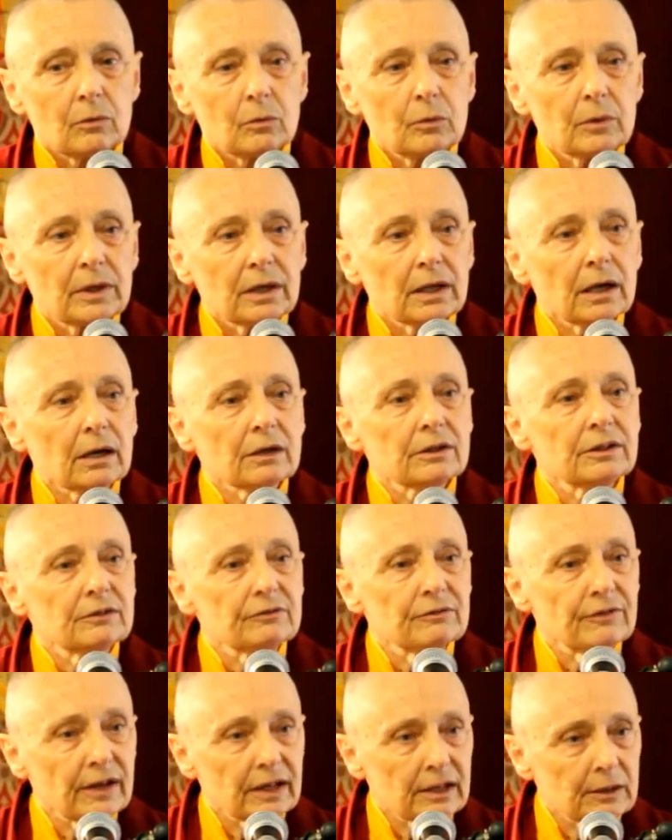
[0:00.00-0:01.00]
We are
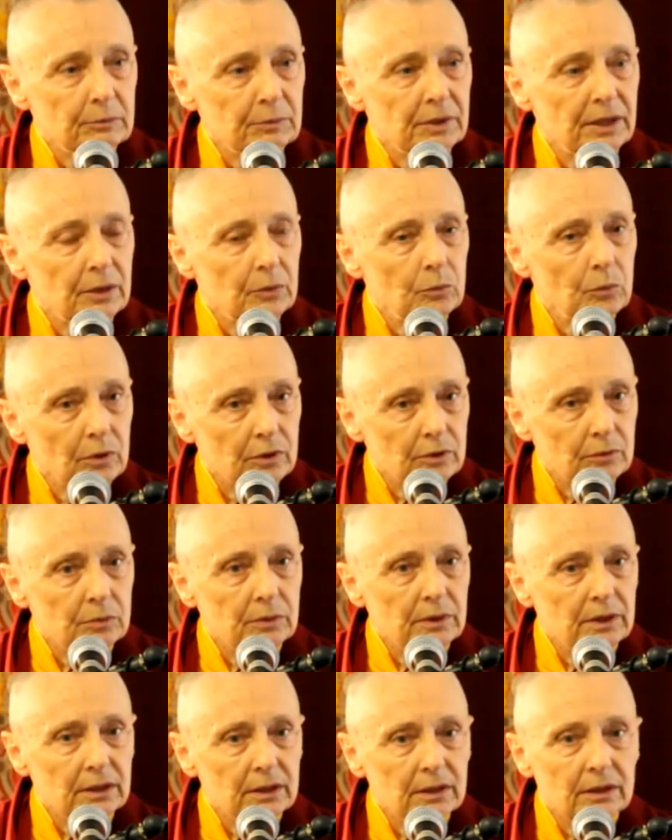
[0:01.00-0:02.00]
developing
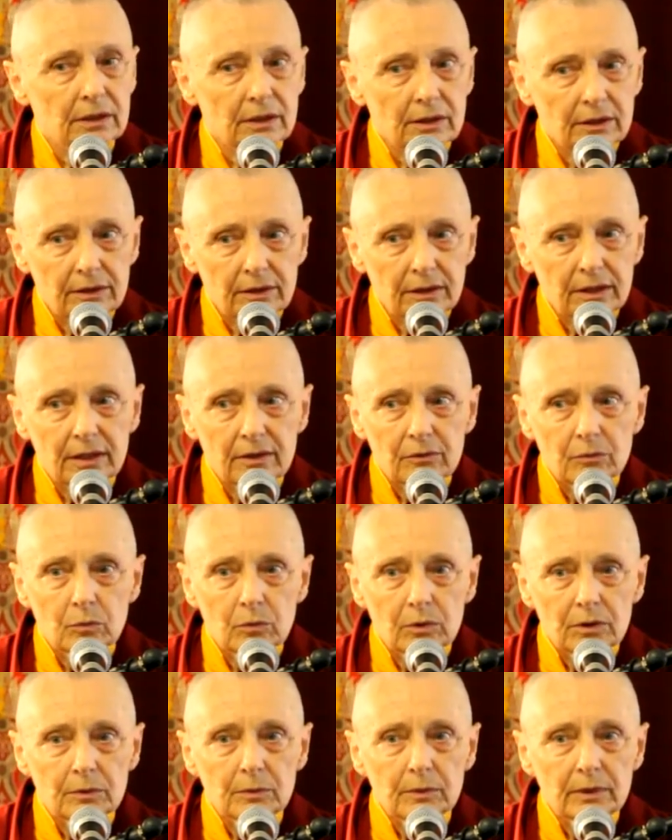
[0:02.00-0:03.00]
the thing is
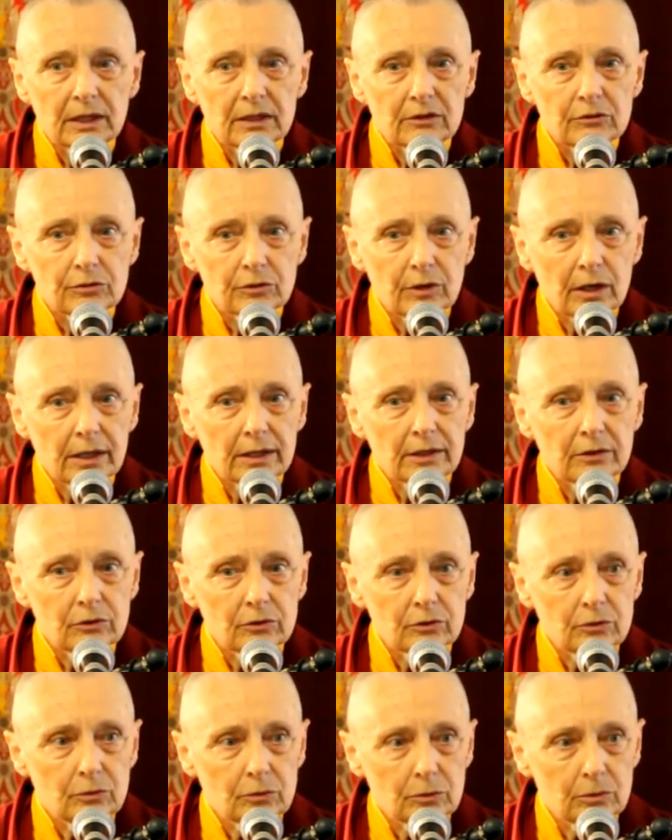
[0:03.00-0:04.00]
what we are trying
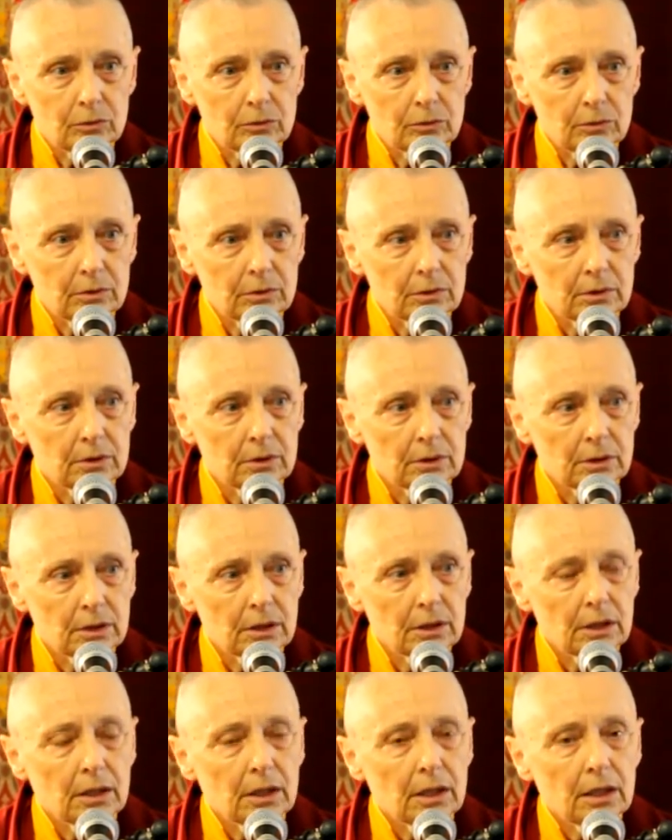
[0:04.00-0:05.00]
to do
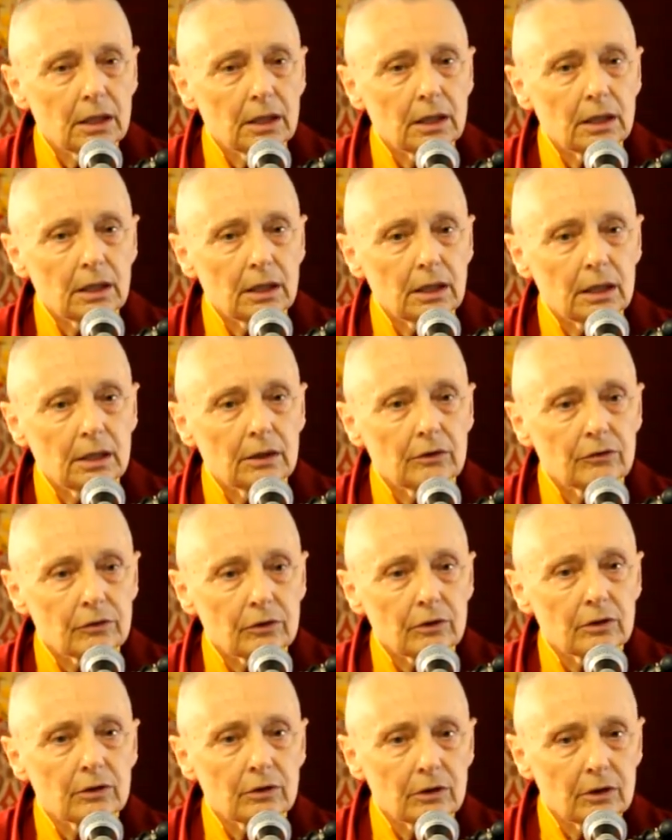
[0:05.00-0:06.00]
is
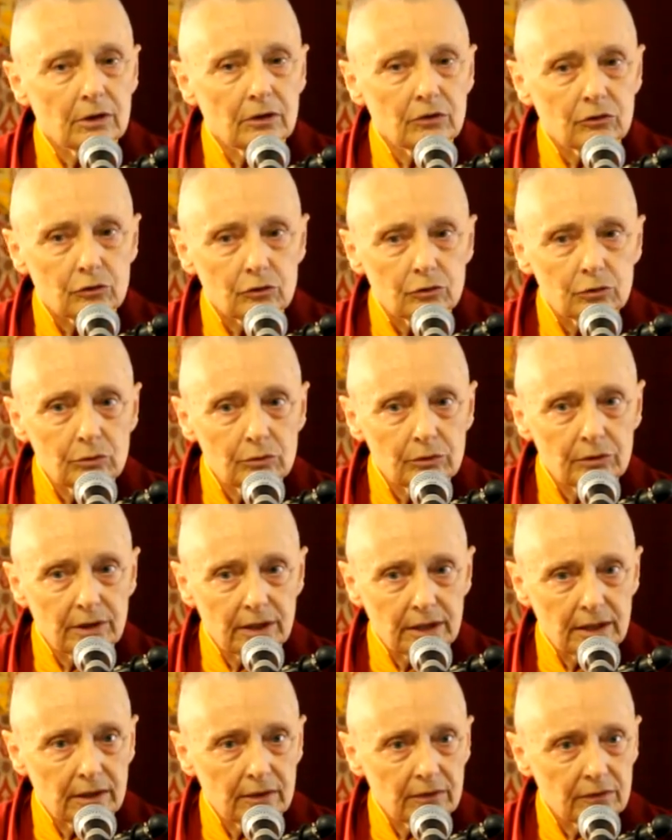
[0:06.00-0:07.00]
2
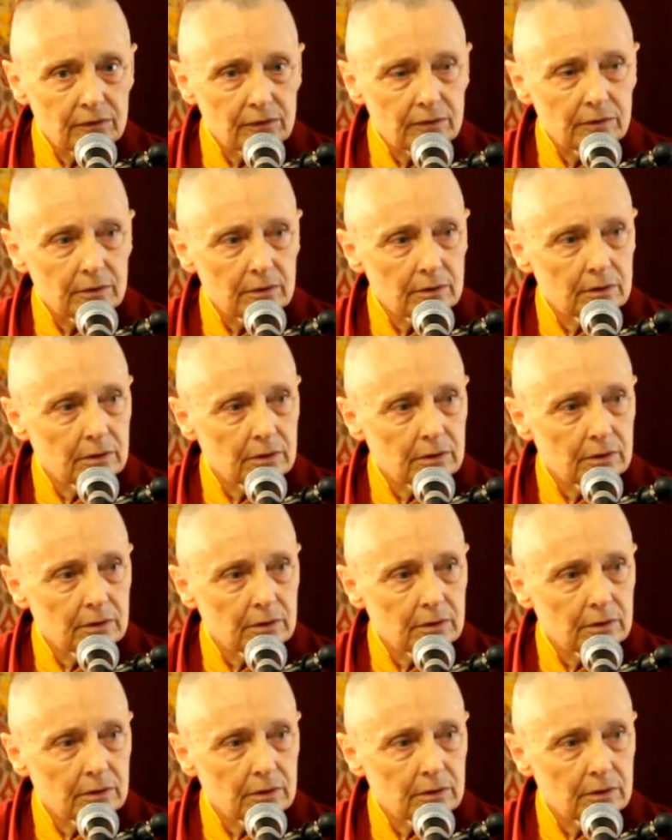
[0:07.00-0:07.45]
things,